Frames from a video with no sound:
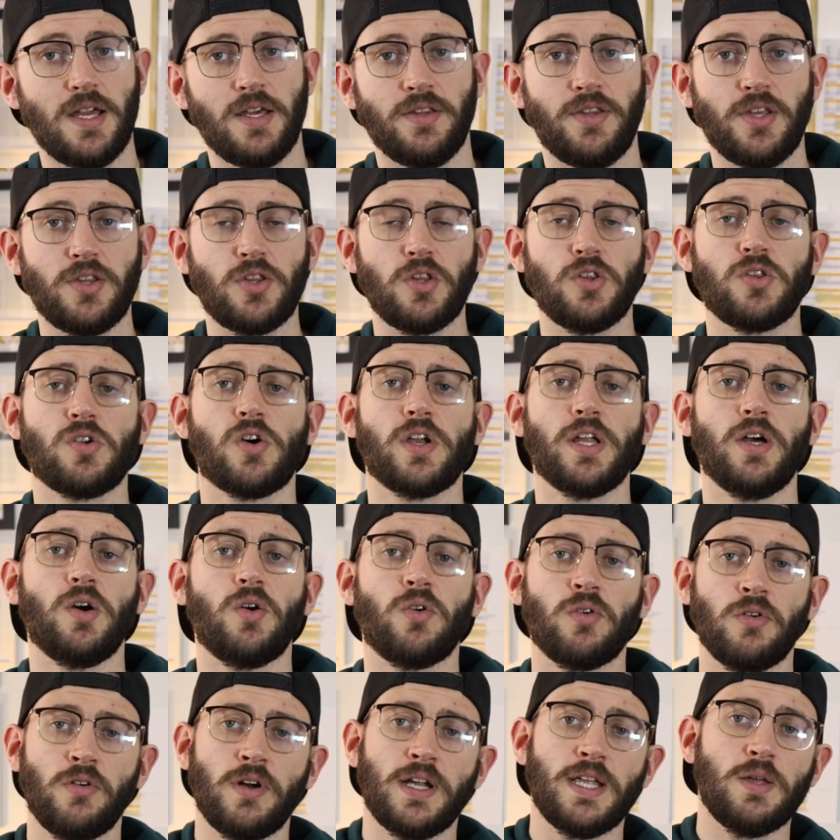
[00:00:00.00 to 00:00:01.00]
This has got it
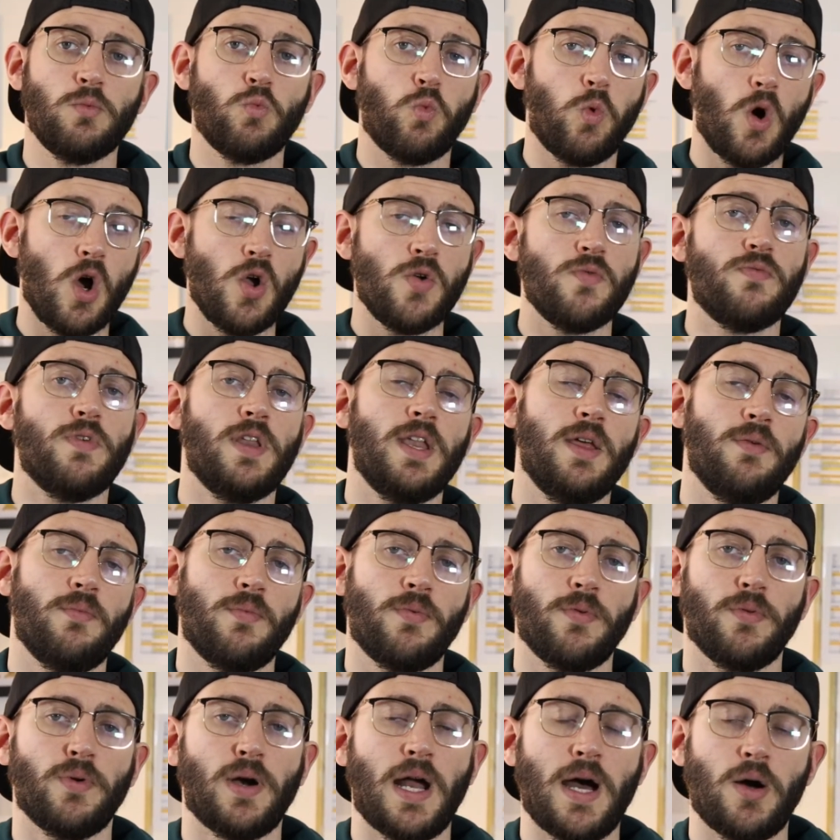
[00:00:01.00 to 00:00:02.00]
already woven in
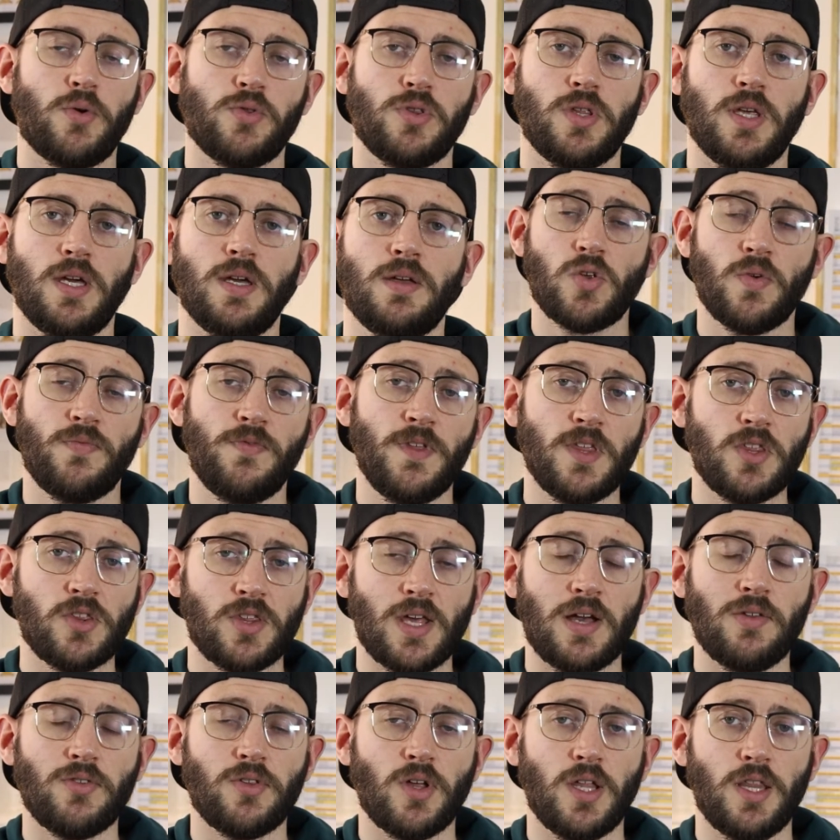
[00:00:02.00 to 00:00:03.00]
throughout it. So if this
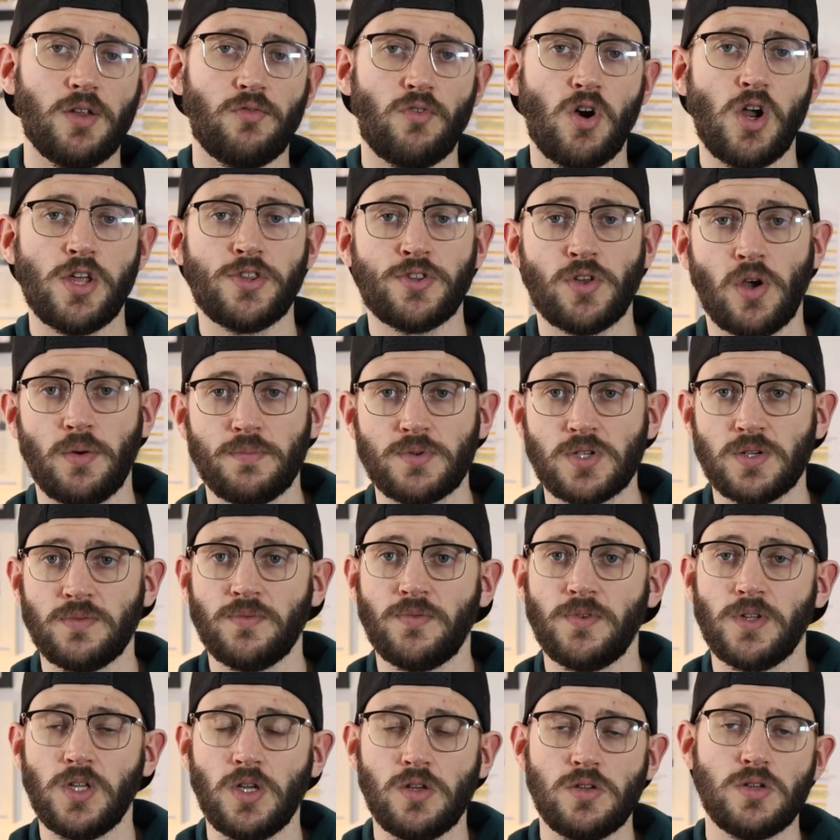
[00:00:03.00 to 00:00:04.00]
sounds like the right option
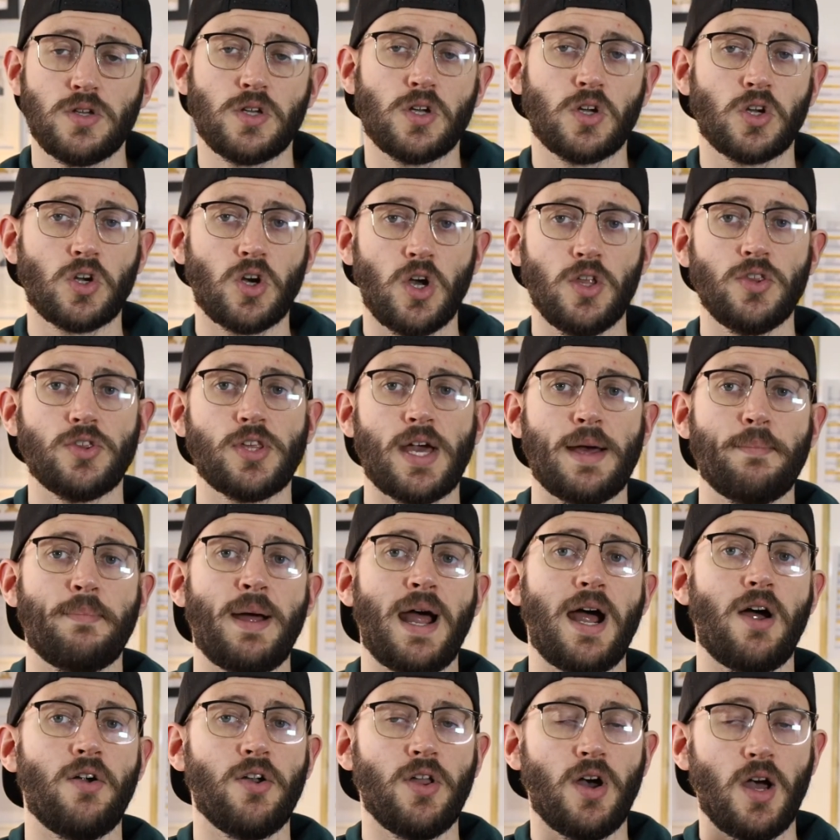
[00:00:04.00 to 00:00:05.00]
for you, you can contact
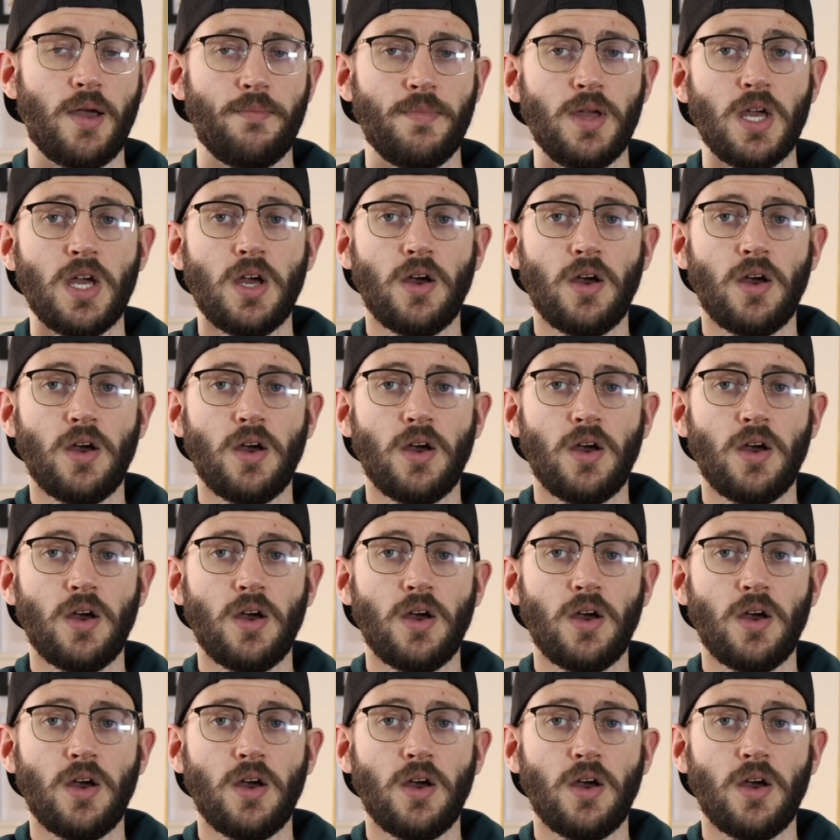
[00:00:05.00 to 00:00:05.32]
Paradigm